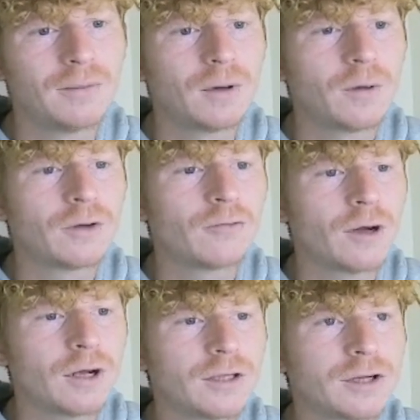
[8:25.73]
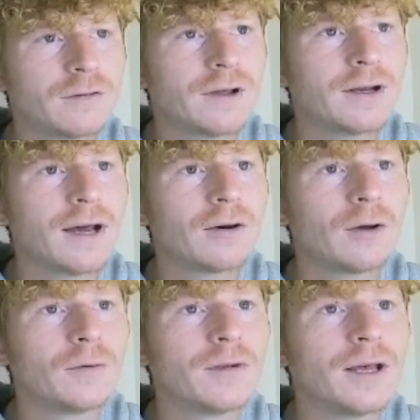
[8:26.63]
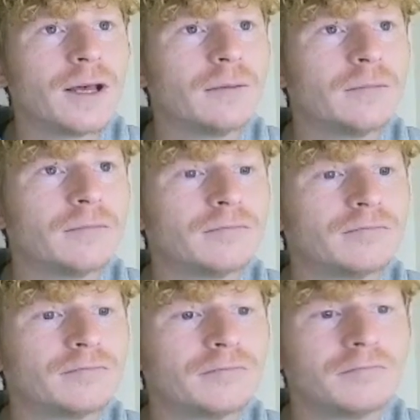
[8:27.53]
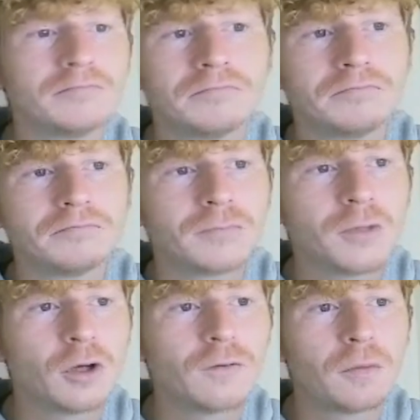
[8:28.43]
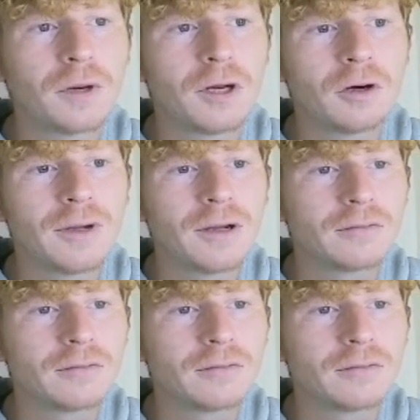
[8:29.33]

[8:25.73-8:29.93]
But we can rock our Snowflake now, hopefully get him covered up a little bit.